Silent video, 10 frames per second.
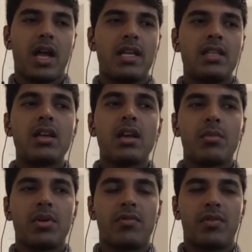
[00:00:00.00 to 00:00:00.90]

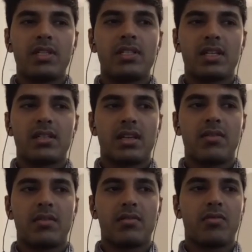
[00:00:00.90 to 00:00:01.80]
anything above
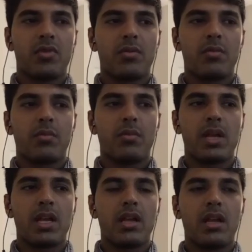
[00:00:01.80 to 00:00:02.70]
160 would
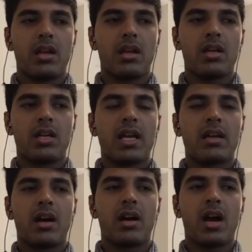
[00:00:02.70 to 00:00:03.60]
be
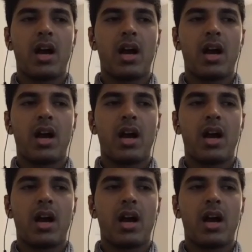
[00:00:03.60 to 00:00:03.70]
like,